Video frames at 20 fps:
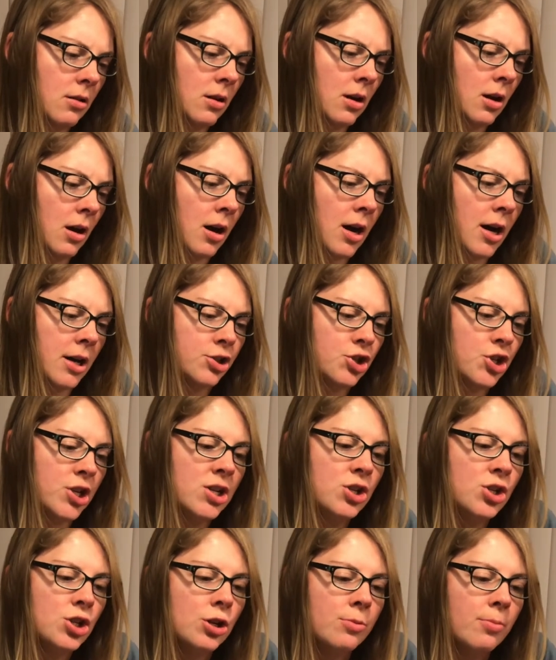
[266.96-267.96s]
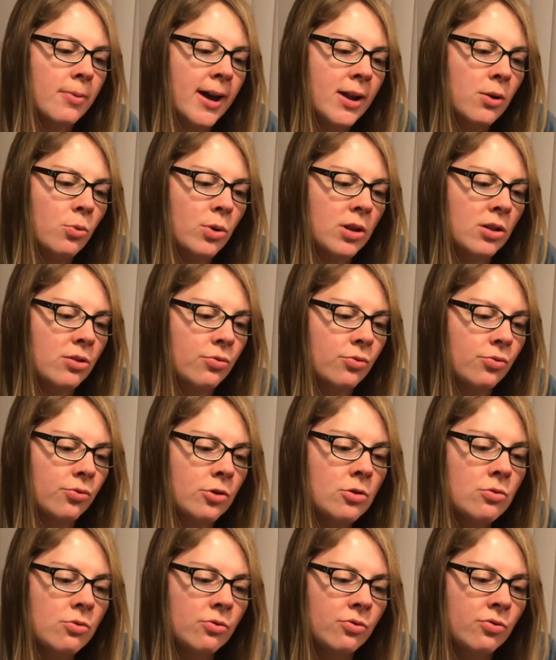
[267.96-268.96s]
are gingerbread with
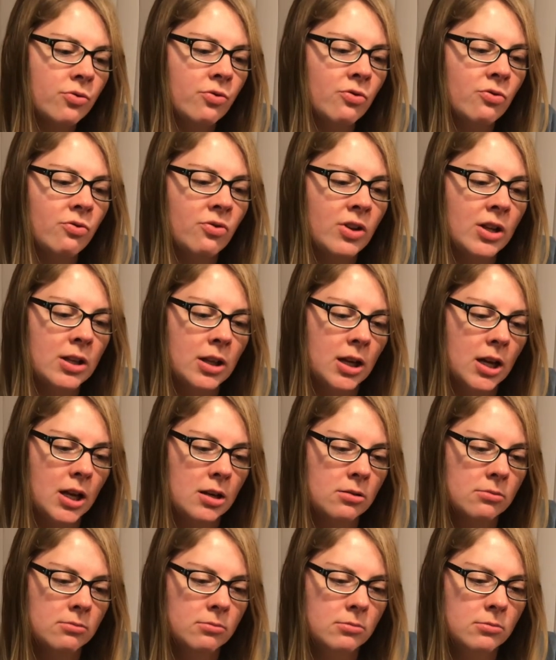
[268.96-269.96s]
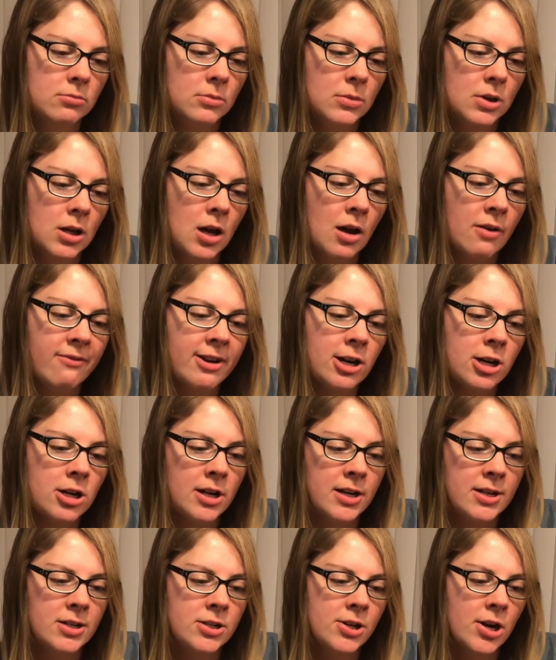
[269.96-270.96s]
fruit filling, covered
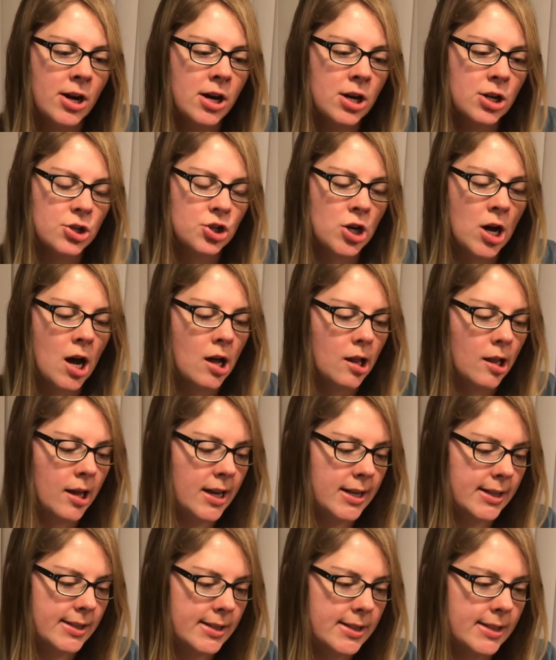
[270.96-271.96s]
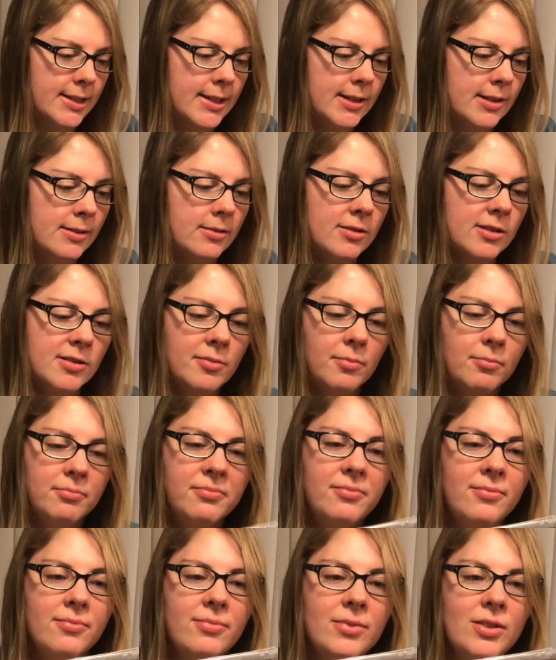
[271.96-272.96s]
in dark chocolate.
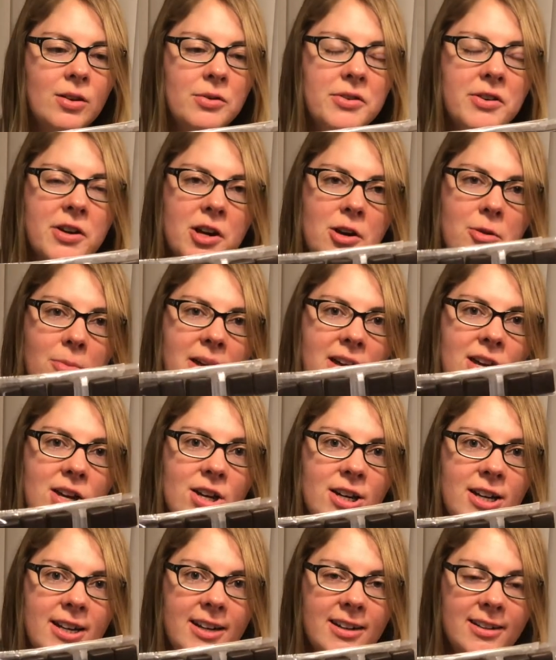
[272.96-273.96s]
Those are gonna be good.